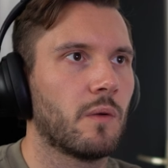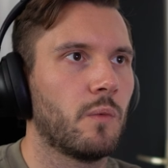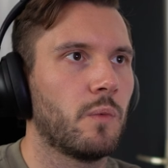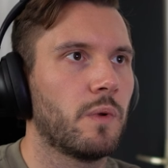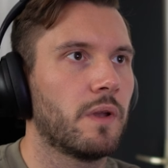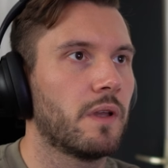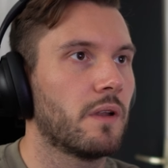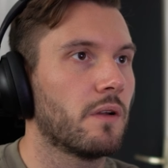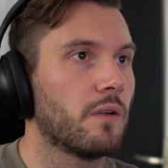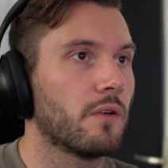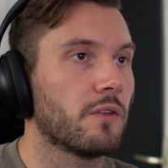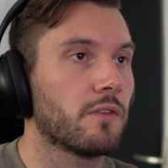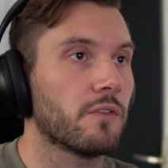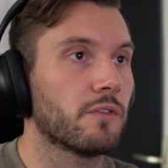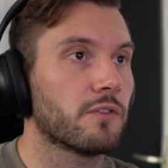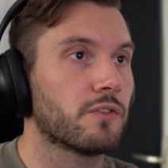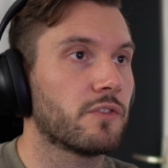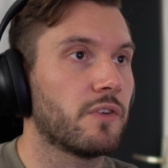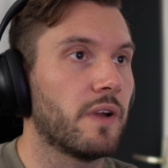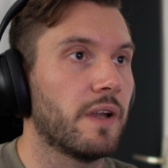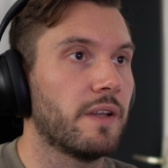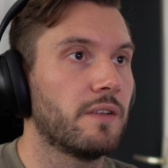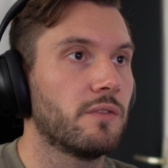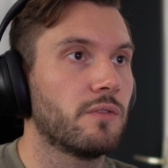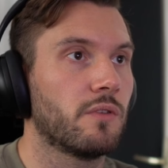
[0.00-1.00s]
You can also
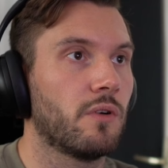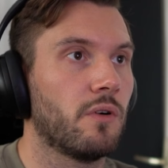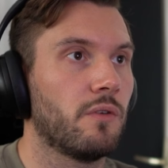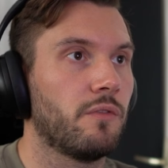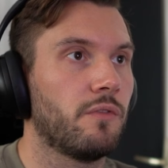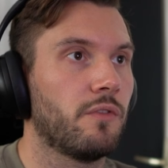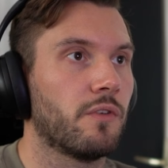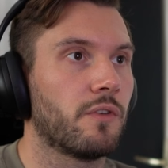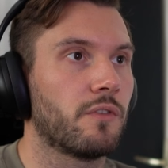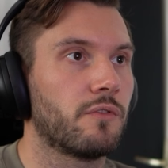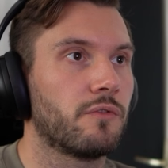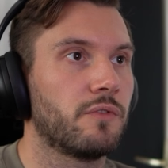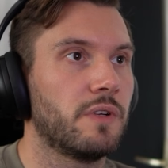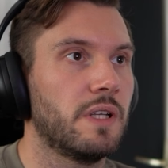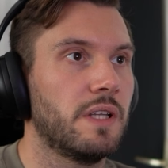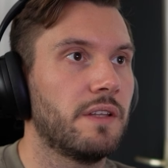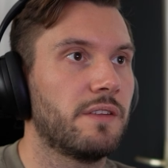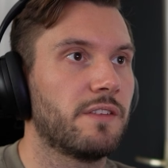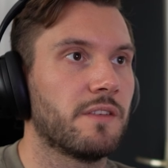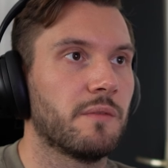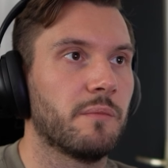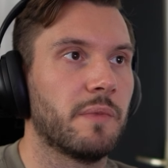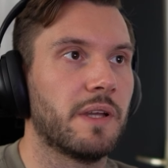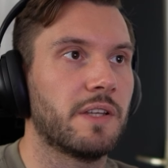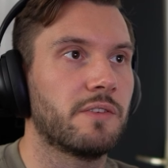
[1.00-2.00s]
try to go for a really
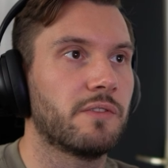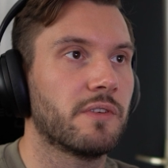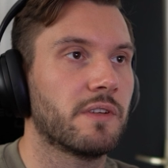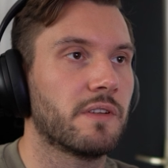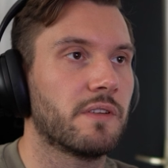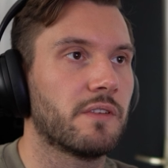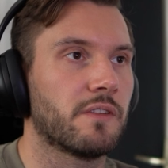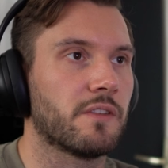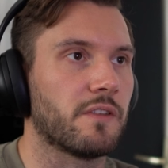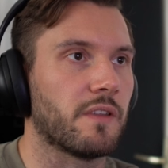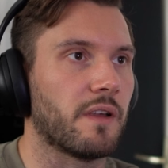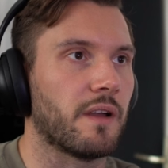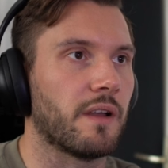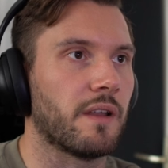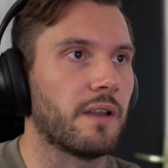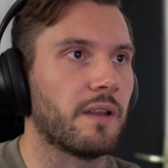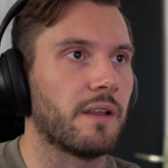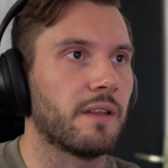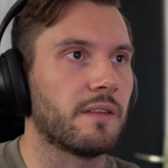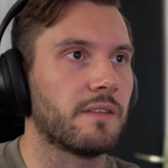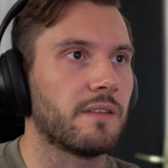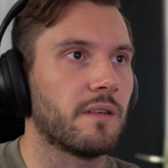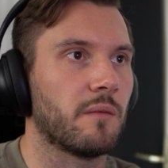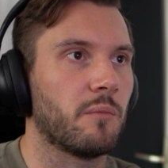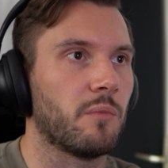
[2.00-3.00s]
symmetric design
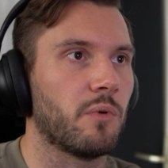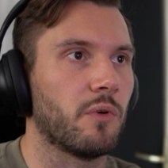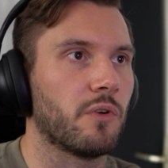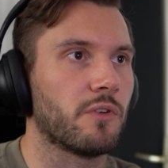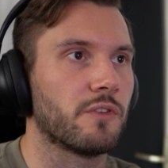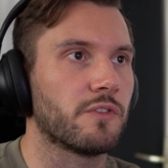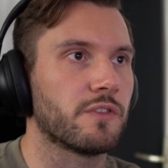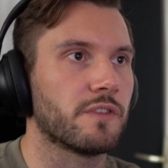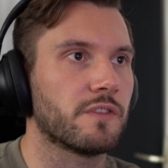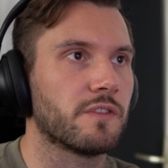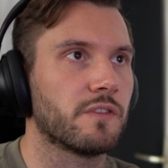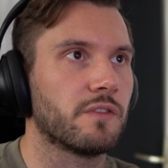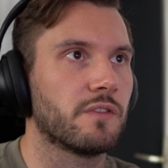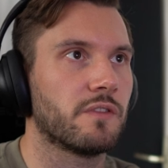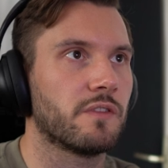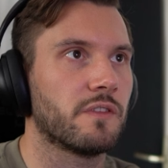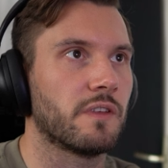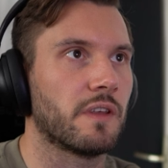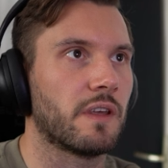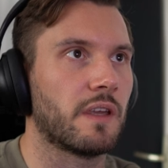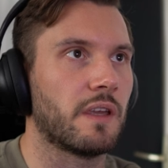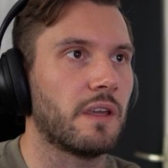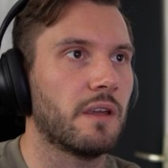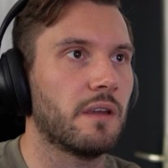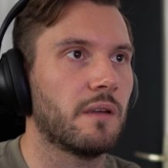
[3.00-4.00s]
at some point just to
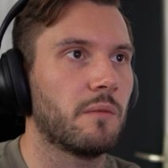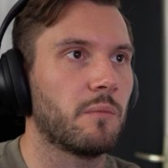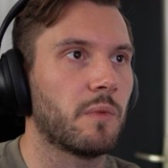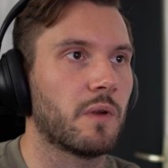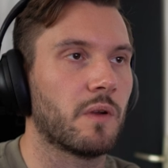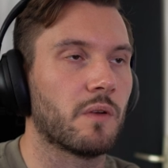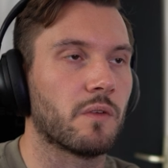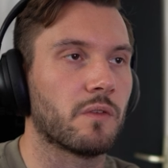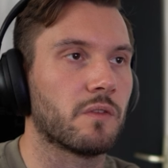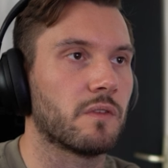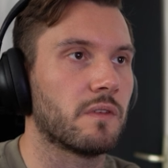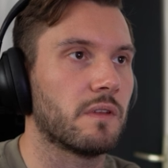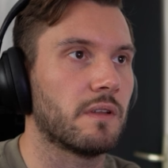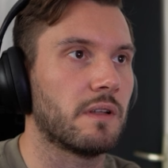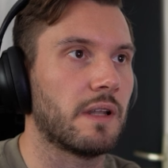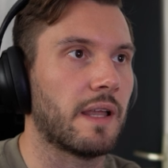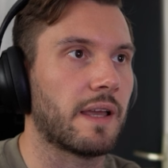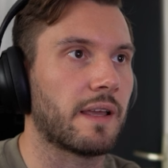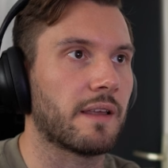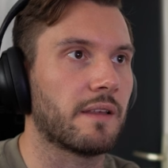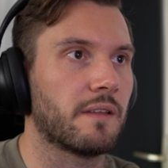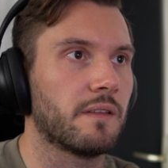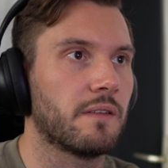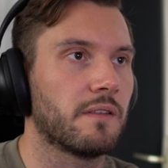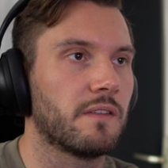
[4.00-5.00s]
see, because
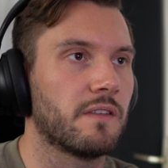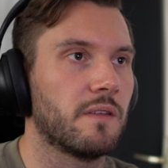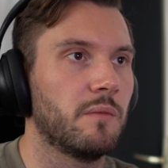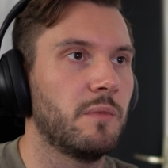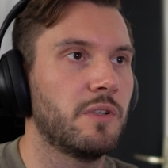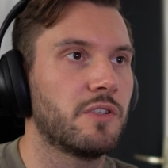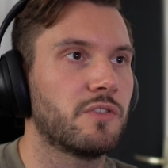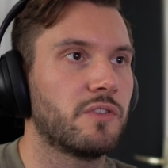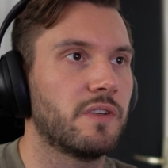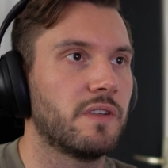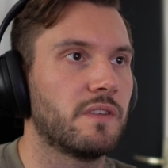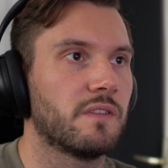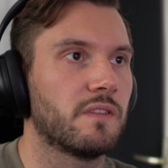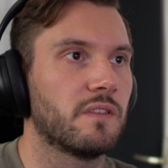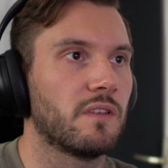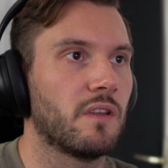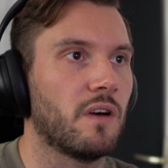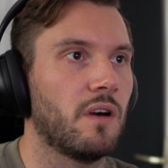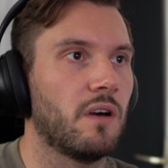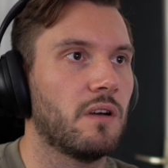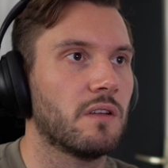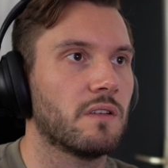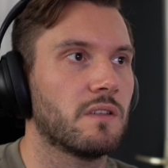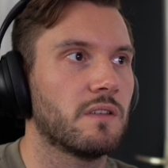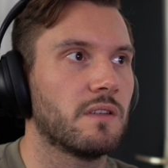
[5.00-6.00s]
like symmetry is
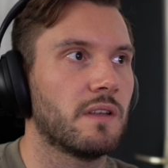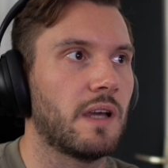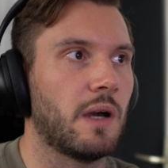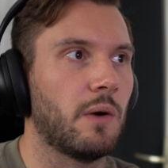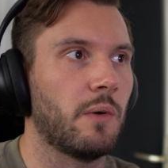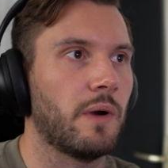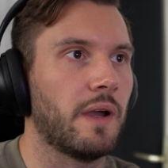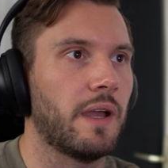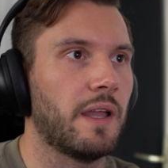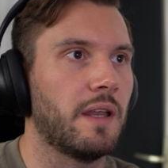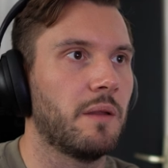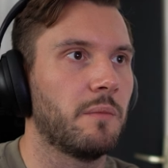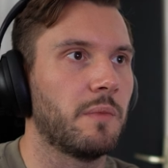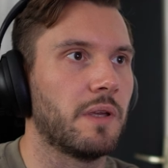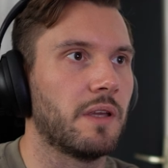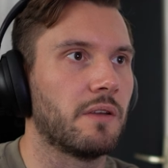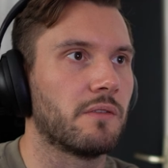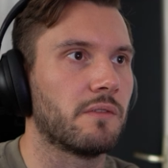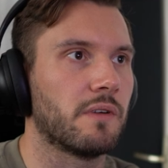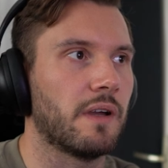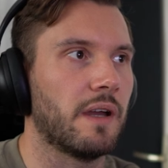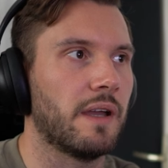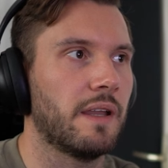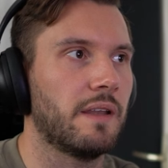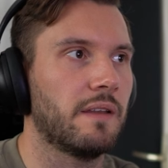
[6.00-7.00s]
not our enemy,
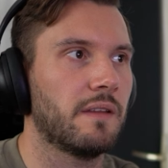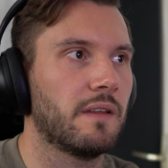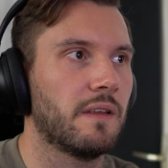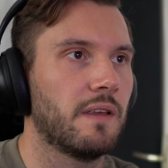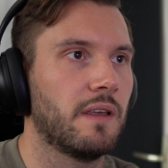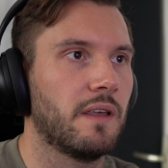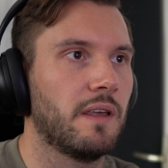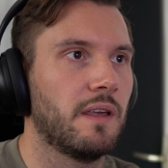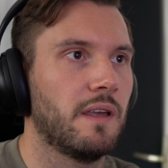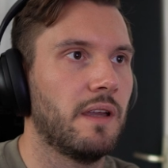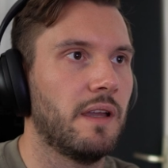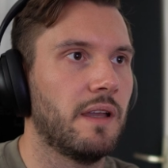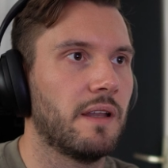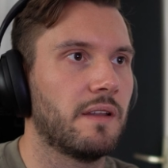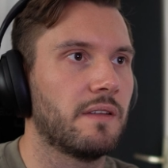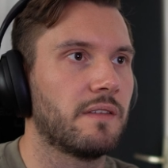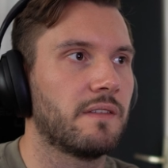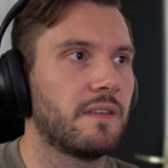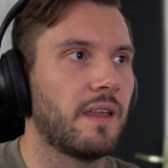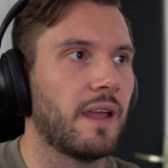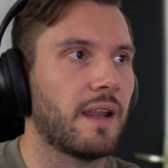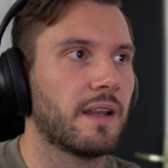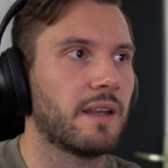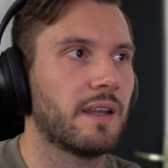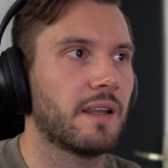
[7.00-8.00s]
right? It is
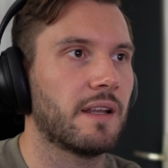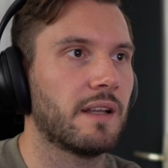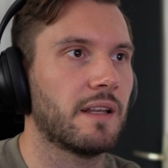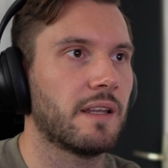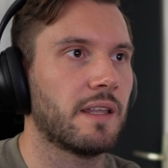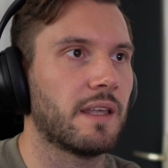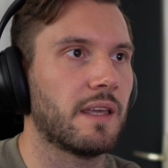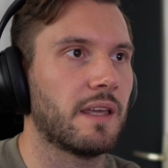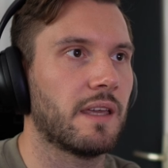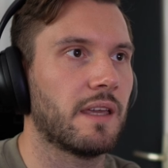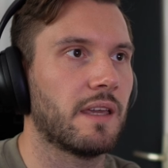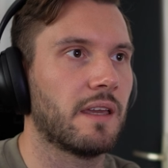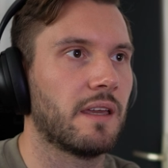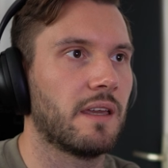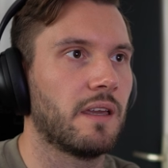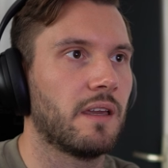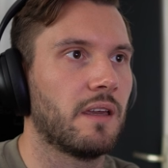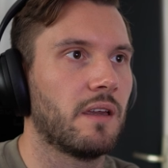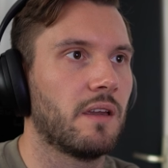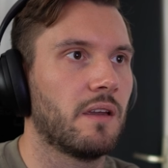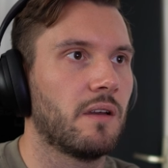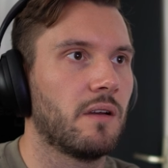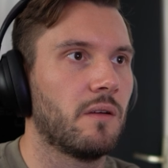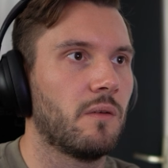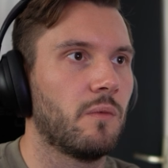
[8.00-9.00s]
technically
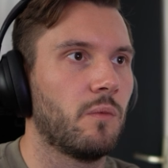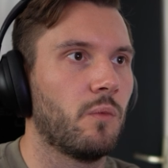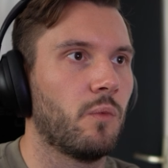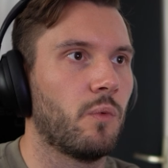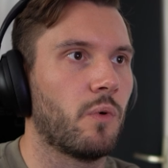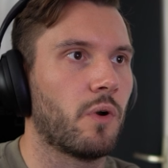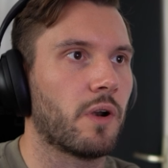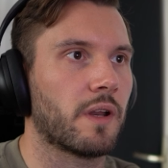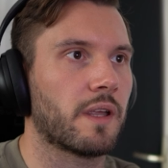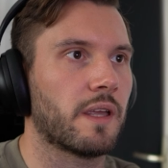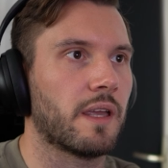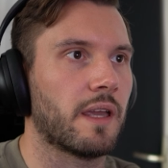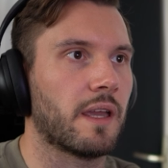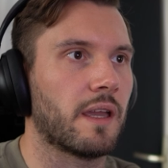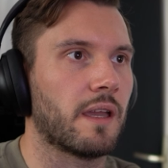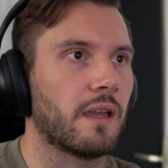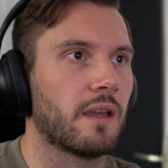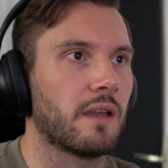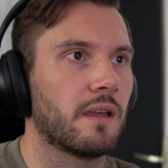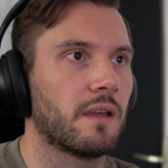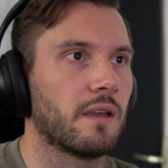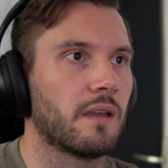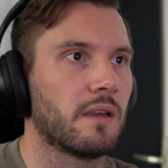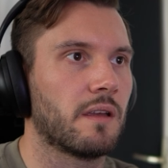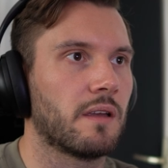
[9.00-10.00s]

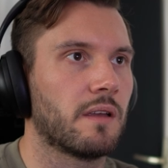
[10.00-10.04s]
working.